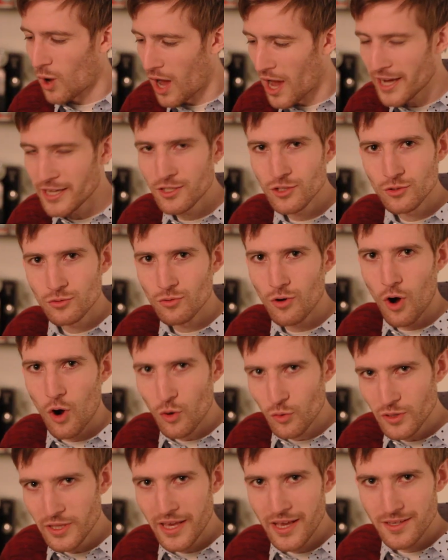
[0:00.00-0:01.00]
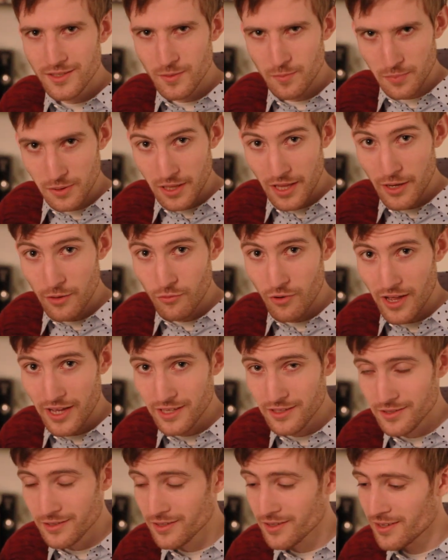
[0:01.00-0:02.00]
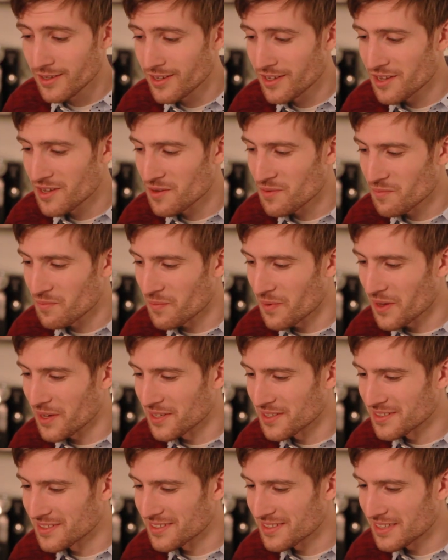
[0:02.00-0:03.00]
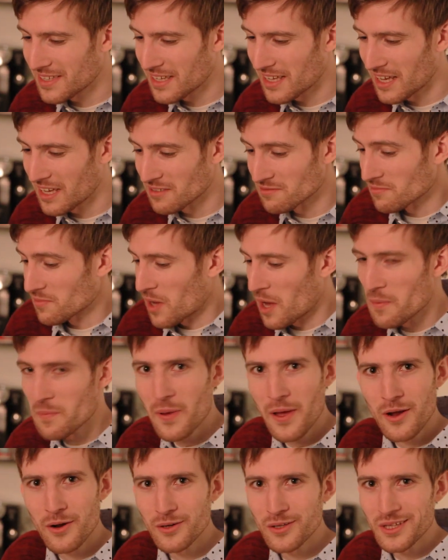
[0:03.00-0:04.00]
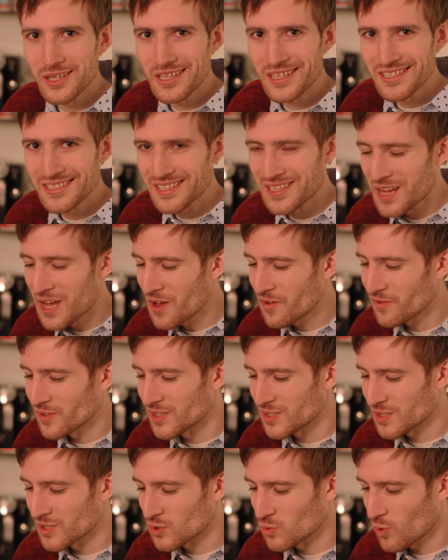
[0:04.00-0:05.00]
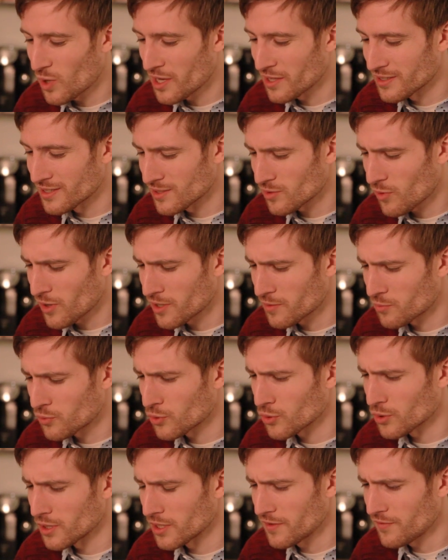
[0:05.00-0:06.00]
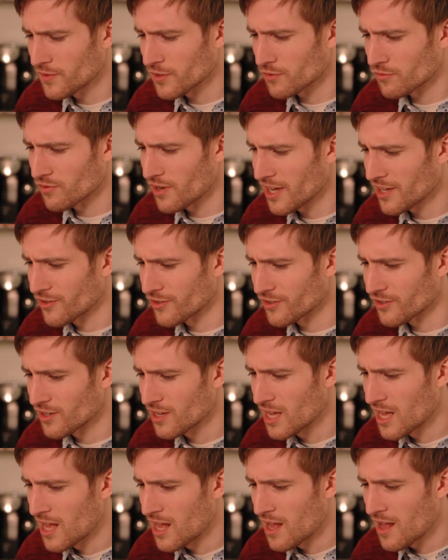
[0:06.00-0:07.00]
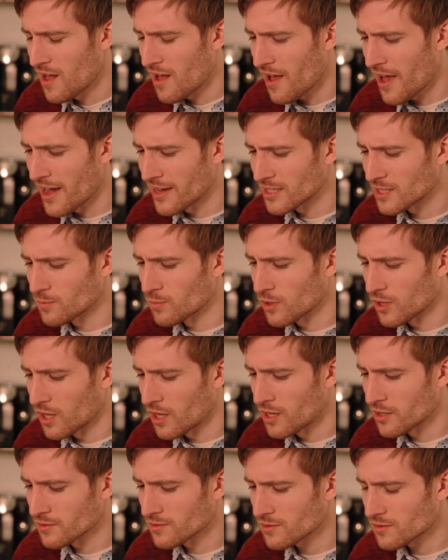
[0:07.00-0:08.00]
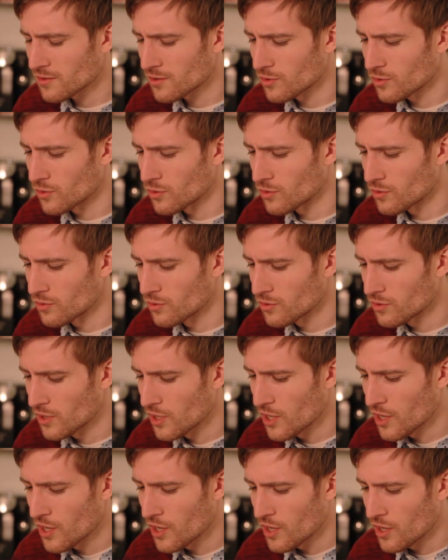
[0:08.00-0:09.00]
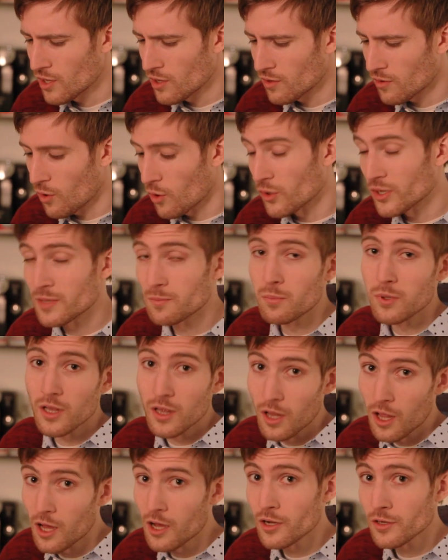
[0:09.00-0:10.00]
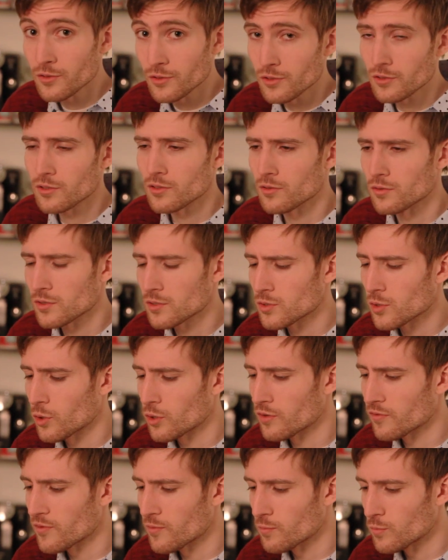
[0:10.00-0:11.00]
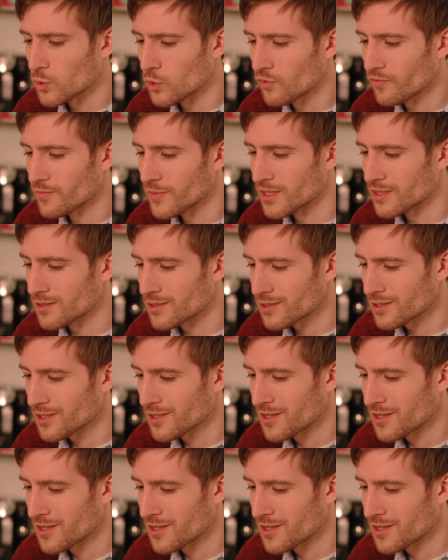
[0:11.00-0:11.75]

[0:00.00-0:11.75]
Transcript: I knew only as a playwright, but apparently he's a novelist as well. He's quite a prolific writer, and he belongs to, or he belonged to, sort of a movement,